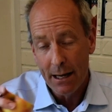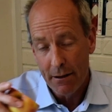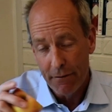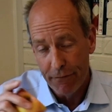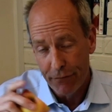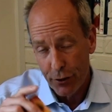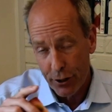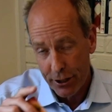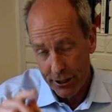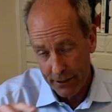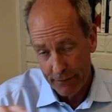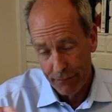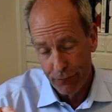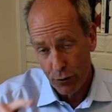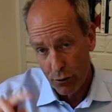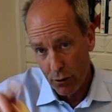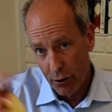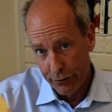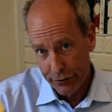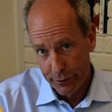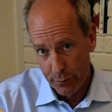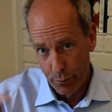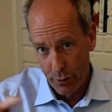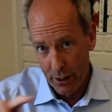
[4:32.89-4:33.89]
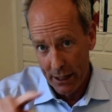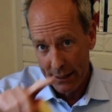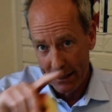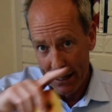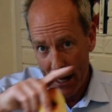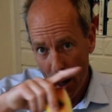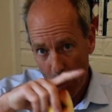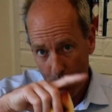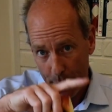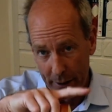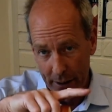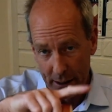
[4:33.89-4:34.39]
very difficult to break
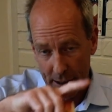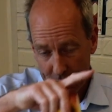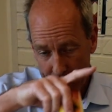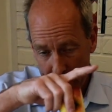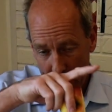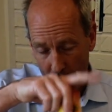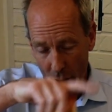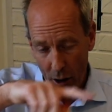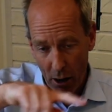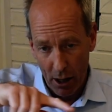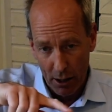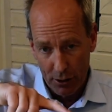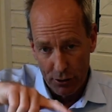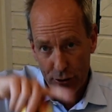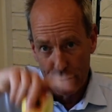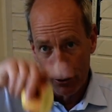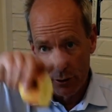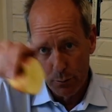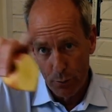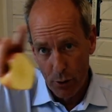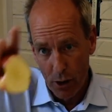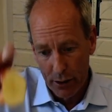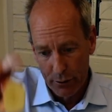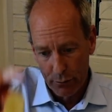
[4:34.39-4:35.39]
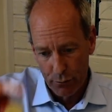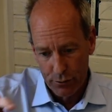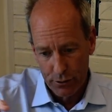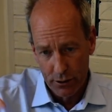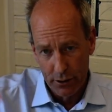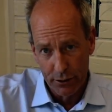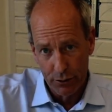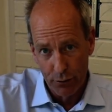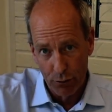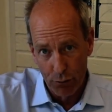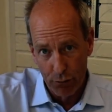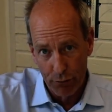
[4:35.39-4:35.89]
down because that oxygen bond goes
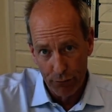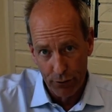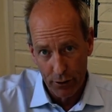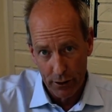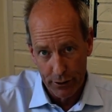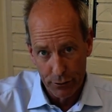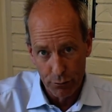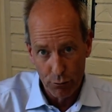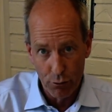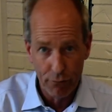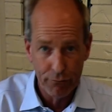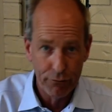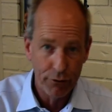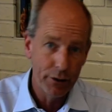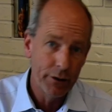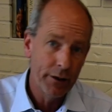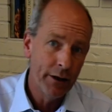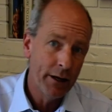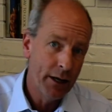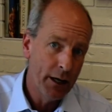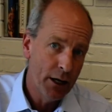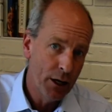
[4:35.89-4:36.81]
over.